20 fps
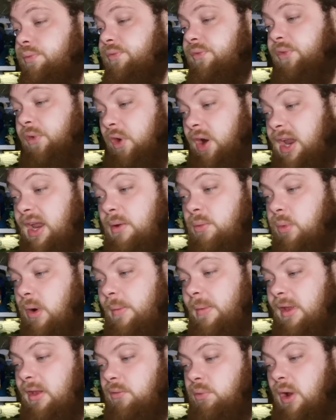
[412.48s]
three
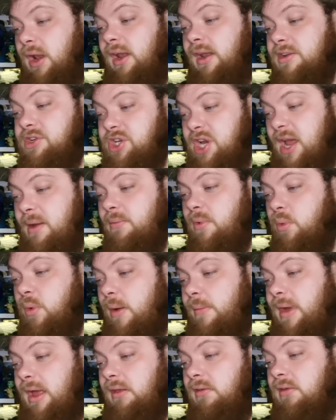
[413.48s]
women's, well, a chamber
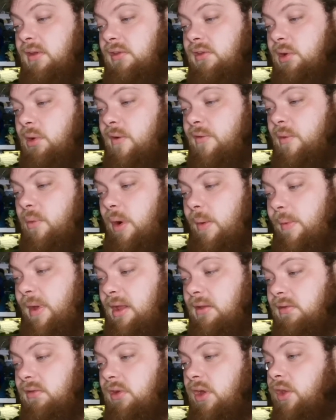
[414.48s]
women's and two other
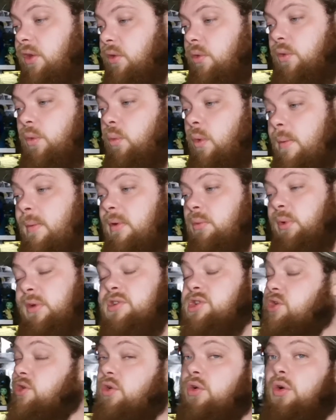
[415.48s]
women's. So the women,
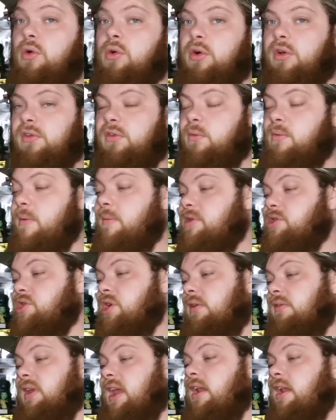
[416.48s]
which is cool because the women's
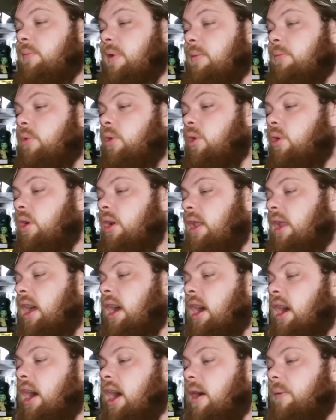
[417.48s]
shit's getting a bit more
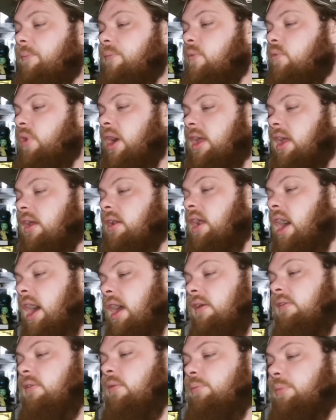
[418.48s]

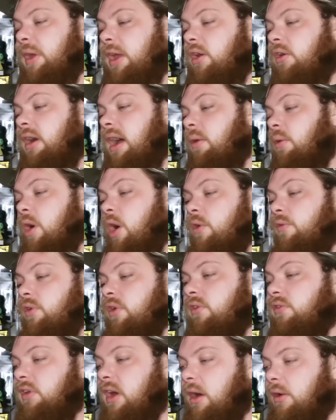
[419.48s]
recognised and bigger out
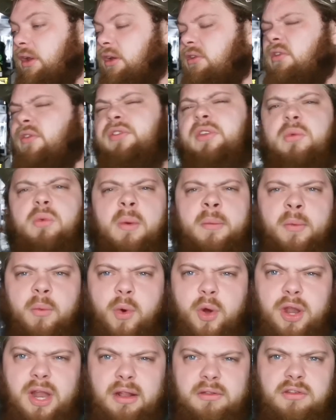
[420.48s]
over in Saudi because obviously women
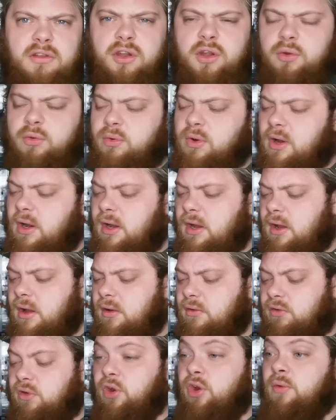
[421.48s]
weren't allowed to do
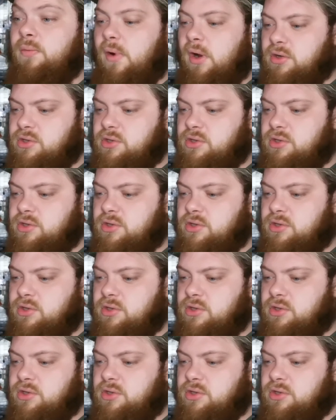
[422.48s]
too